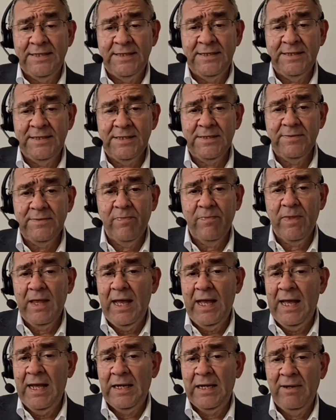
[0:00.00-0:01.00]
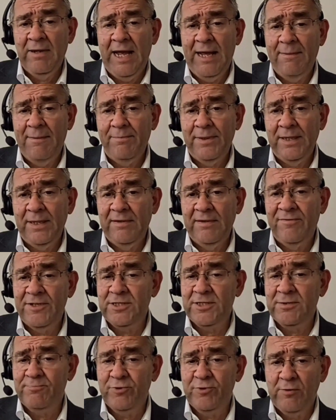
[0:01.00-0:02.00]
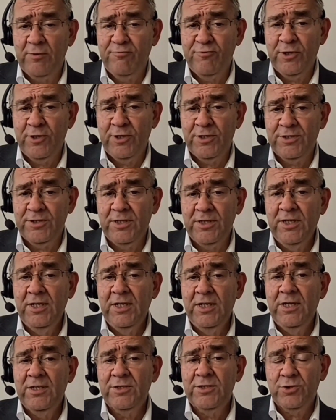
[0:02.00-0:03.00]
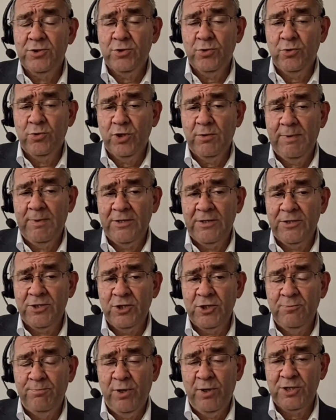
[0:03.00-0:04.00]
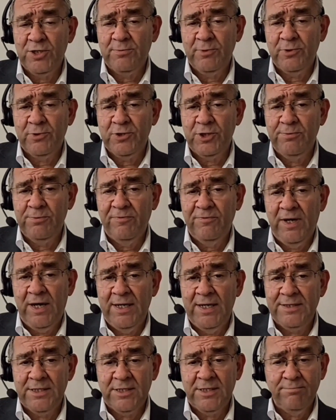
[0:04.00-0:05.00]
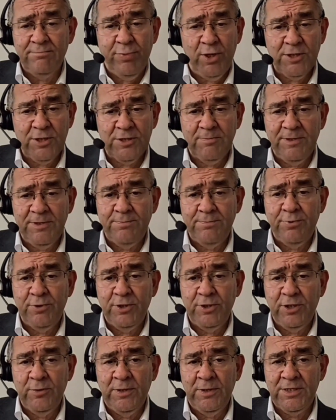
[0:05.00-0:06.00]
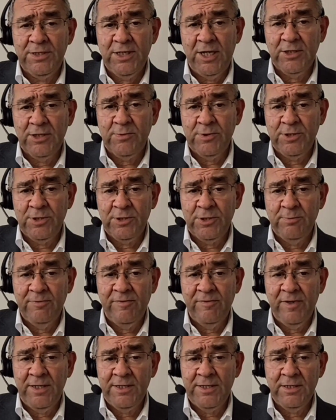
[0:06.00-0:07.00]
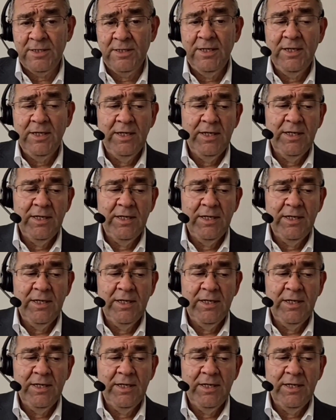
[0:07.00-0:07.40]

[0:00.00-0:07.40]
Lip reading: ideas. I'm happy, if it's appropriate, to talk about possible supervisors and possibly to put you in touch with a supervisor.